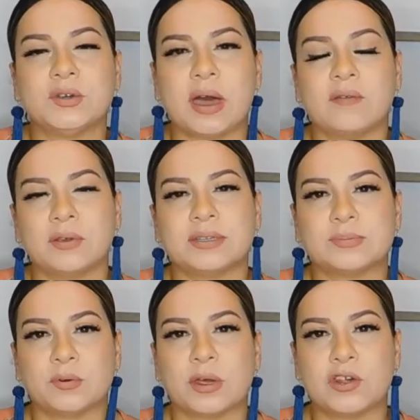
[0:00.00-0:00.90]
you have your
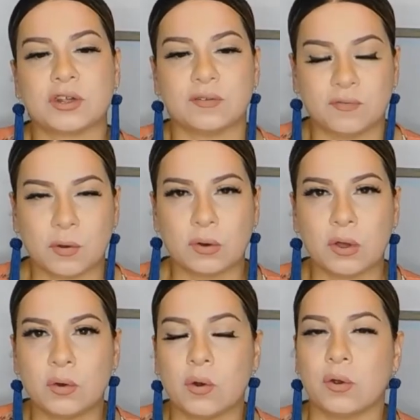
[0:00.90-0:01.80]
inspiration
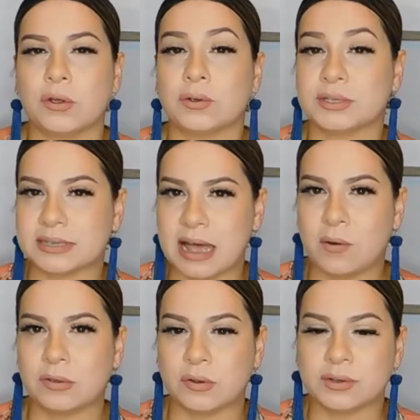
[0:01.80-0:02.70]
photo or your style
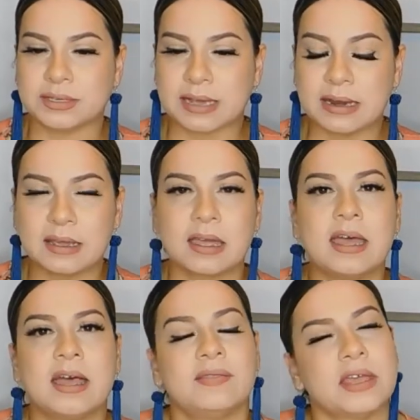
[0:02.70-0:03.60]
or your aesthetic,
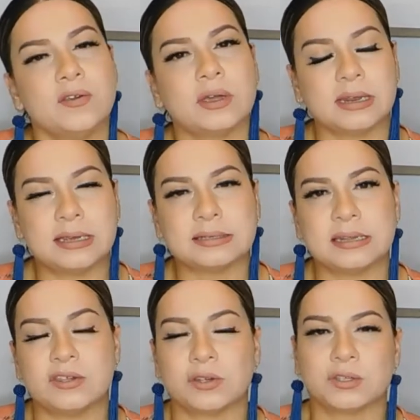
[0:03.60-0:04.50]
then you can
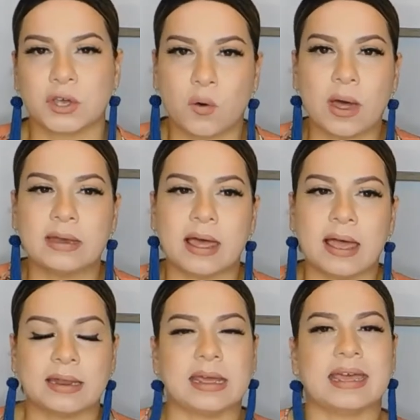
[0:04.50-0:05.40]
easily just go
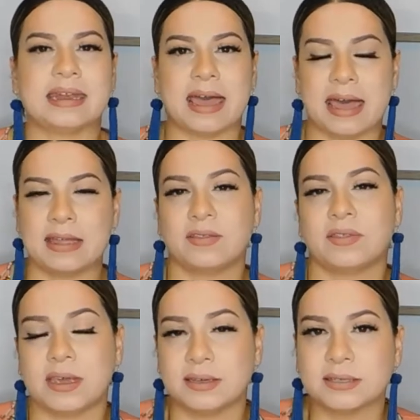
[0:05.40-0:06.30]
online and add
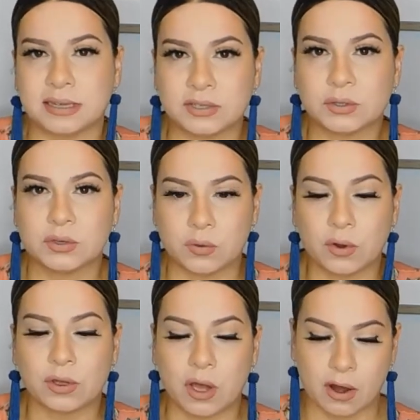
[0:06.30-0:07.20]
things into
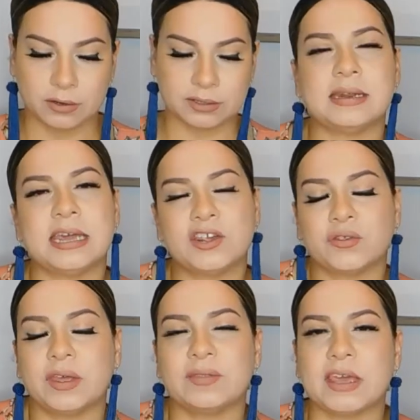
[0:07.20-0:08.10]
your cart. Each
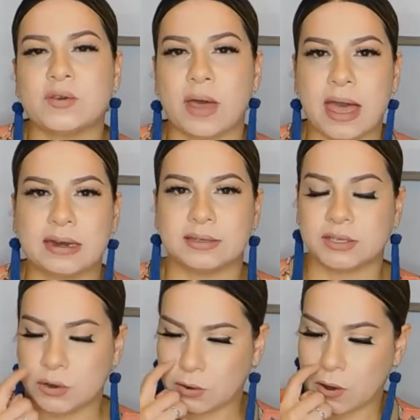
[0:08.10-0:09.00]
thing that you add into
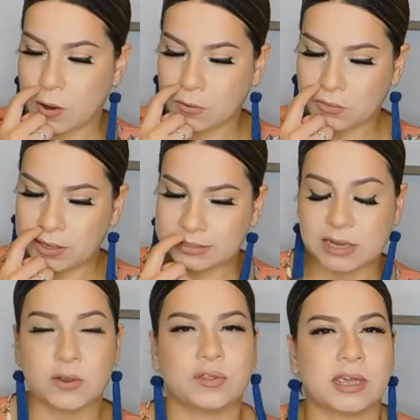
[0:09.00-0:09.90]
your cart, things that
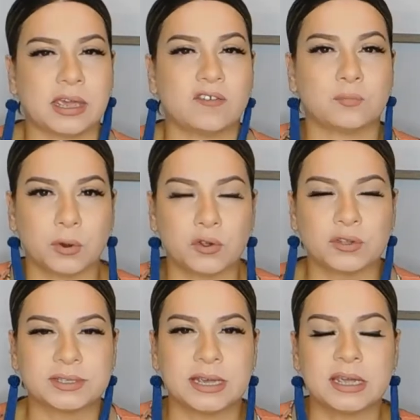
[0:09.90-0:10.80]
you're thinking of
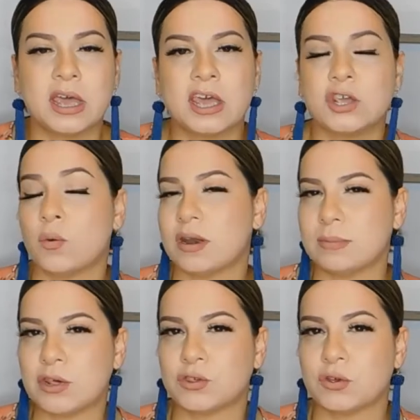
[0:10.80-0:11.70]
purchasing, you want to
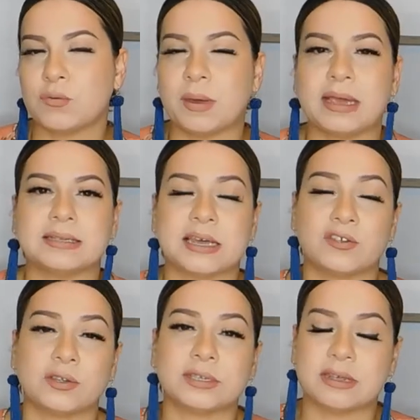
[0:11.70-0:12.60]
make sure you pay
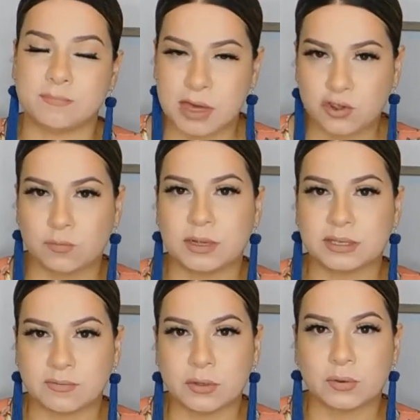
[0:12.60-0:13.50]
attention to the measurements
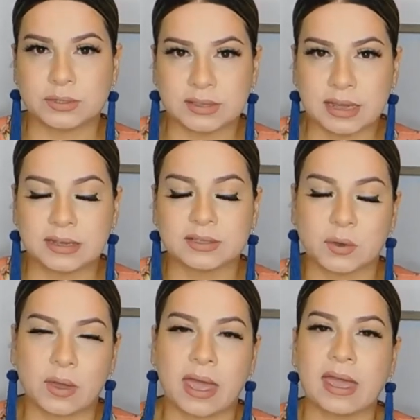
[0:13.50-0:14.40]
of those things,
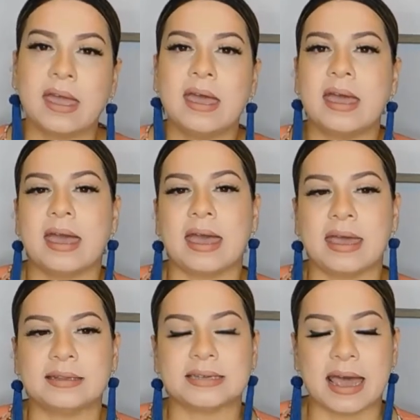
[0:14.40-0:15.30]
okay?
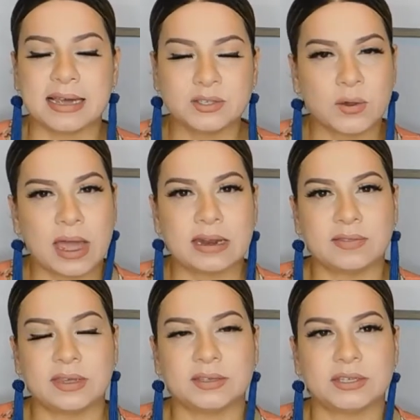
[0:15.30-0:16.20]
And as you're adding
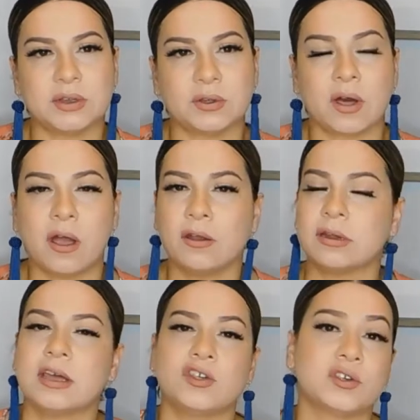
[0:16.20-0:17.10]
things to your cart,
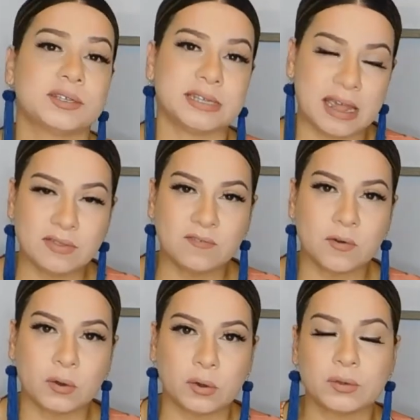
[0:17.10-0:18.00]
just save the
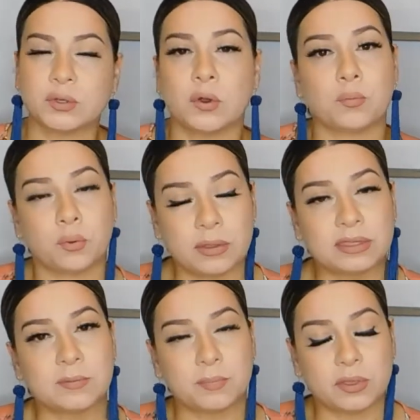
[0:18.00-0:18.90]
photos or print
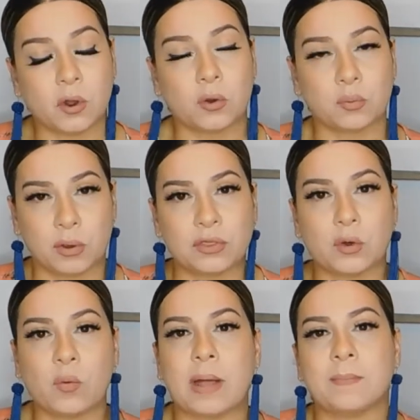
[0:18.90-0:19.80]
the
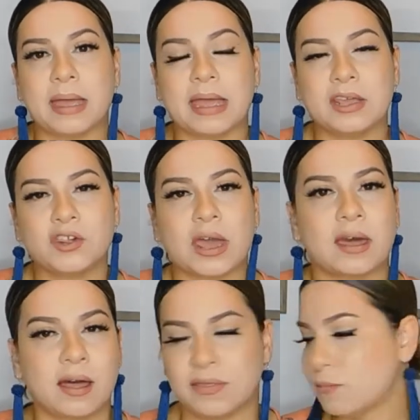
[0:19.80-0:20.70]
web page and
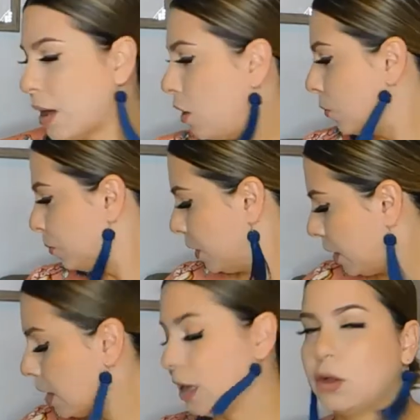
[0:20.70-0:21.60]
cut them out
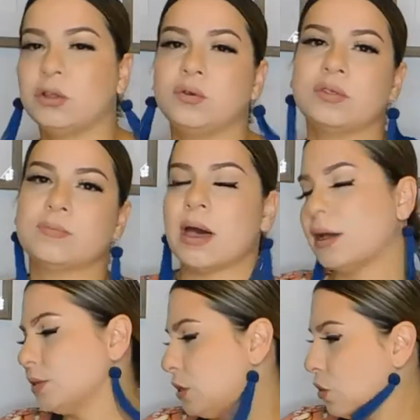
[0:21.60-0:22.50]
and glue them
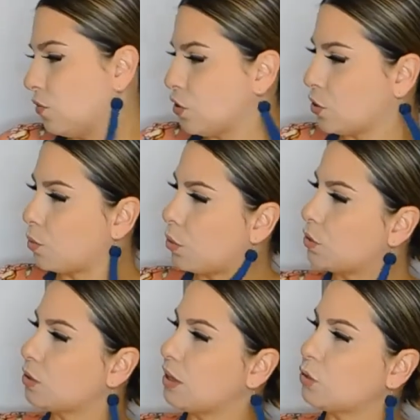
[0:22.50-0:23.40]
onto your vision board.
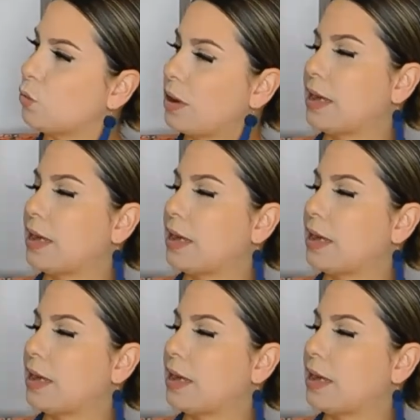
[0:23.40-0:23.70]
So that's what I